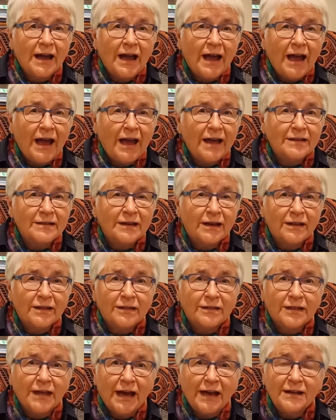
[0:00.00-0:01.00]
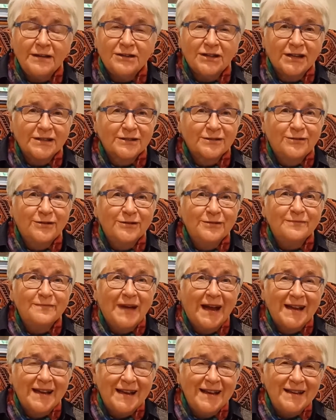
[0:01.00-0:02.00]
And they just couldn't
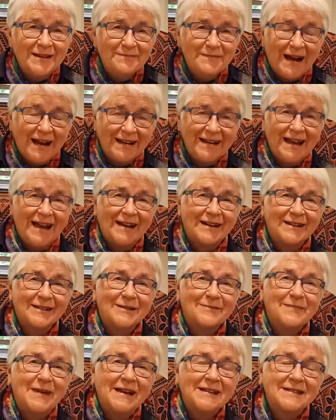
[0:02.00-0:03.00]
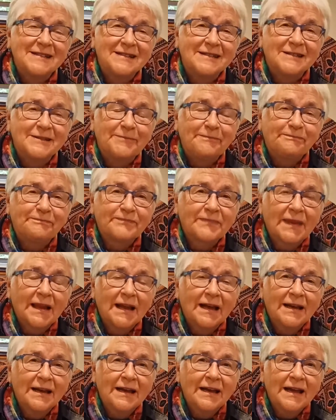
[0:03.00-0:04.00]
make any money out of the buses.
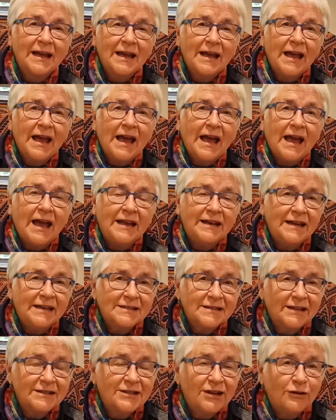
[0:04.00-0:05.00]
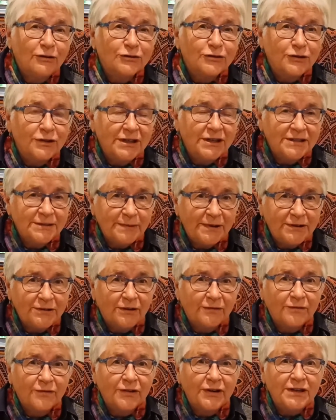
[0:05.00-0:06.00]
And as I told you, this went
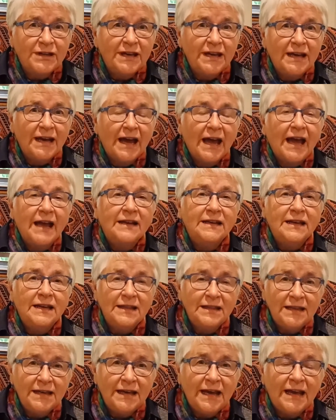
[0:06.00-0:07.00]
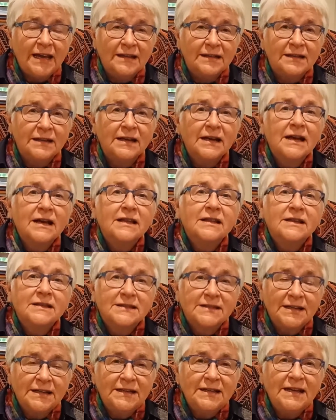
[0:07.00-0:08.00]
on for a year, and in the end, the
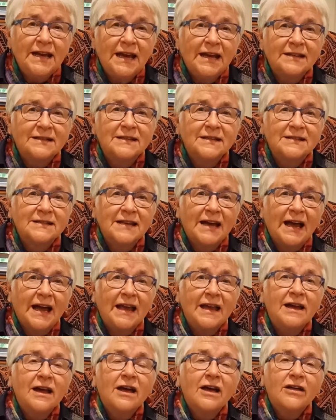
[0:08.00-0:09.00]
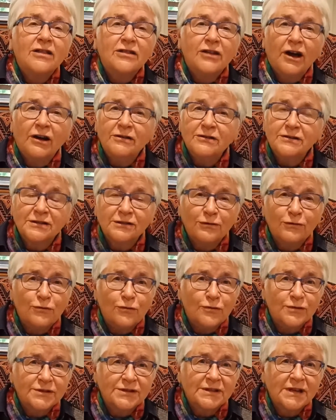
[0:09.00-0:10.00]
city had to say those
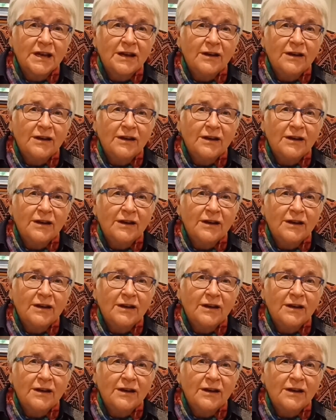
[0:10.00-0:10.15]
laws